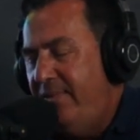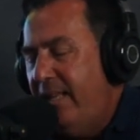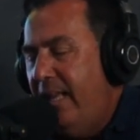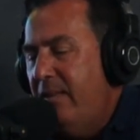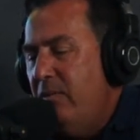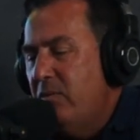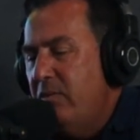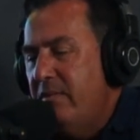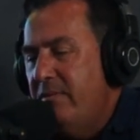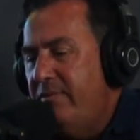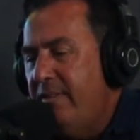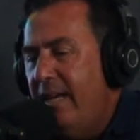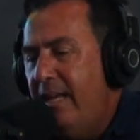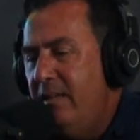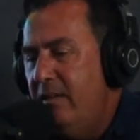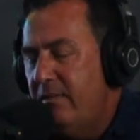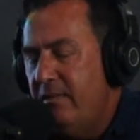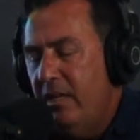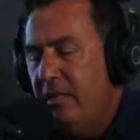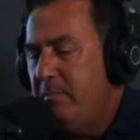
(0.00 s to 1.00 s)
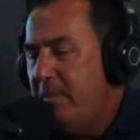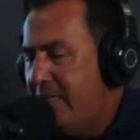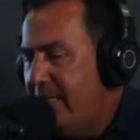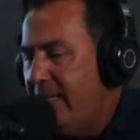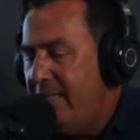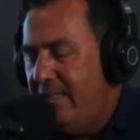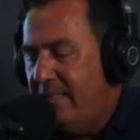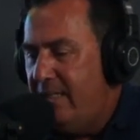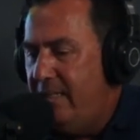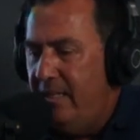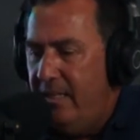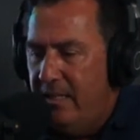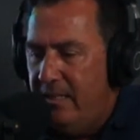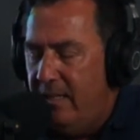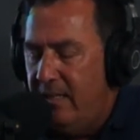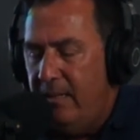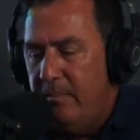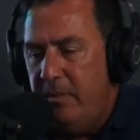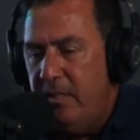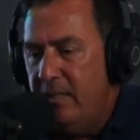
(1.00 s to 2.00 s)
know the value or not, but they see it,
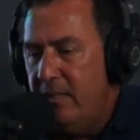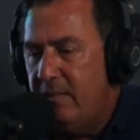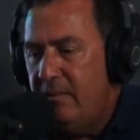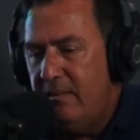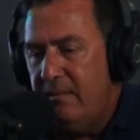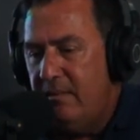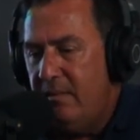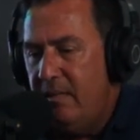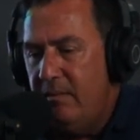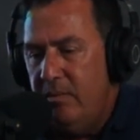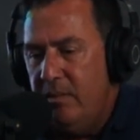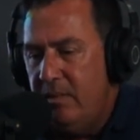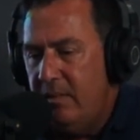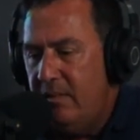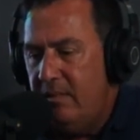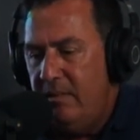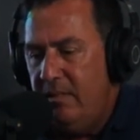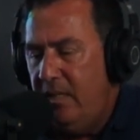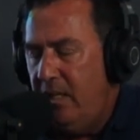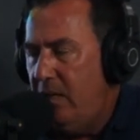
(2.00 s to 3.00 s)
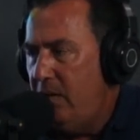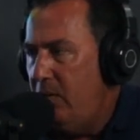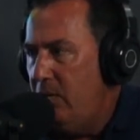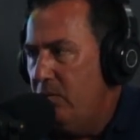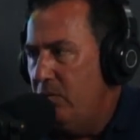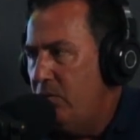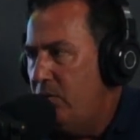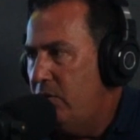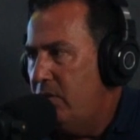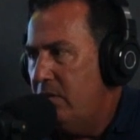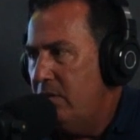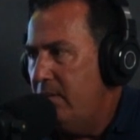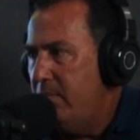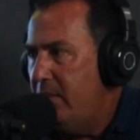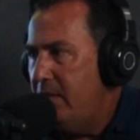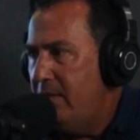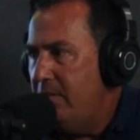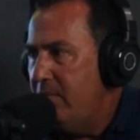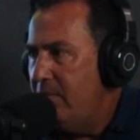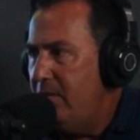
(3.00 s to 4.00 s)
and I mean, it was huge. I
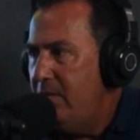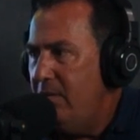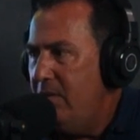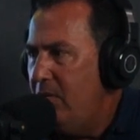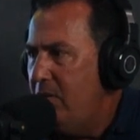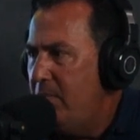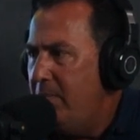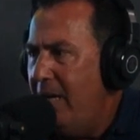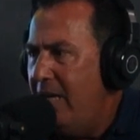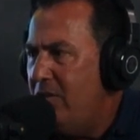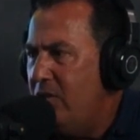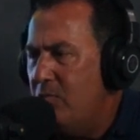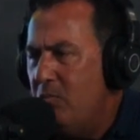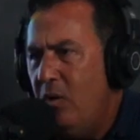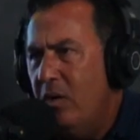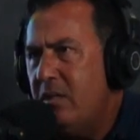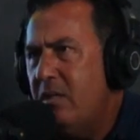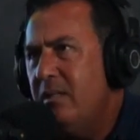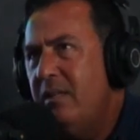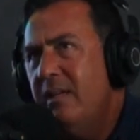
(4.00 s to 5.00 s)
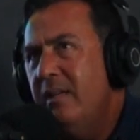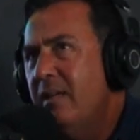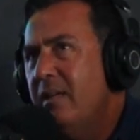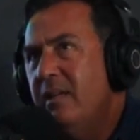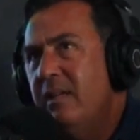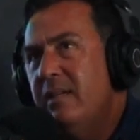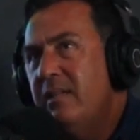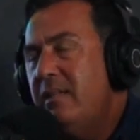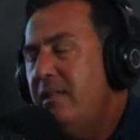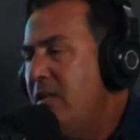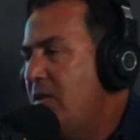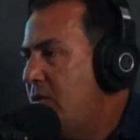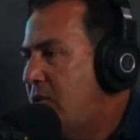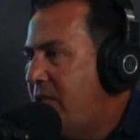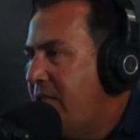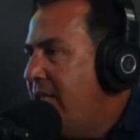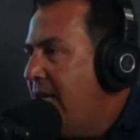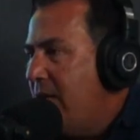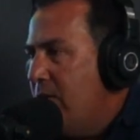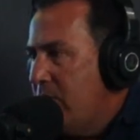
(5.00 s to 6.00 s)
mean, imagine walking. You
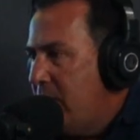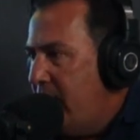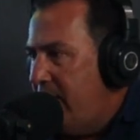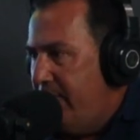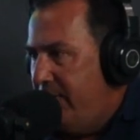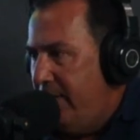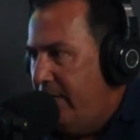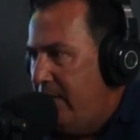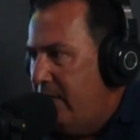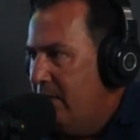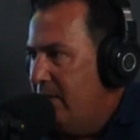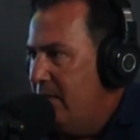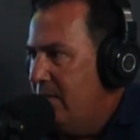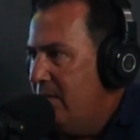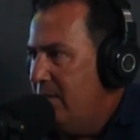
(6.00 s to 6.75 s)
see that on TV.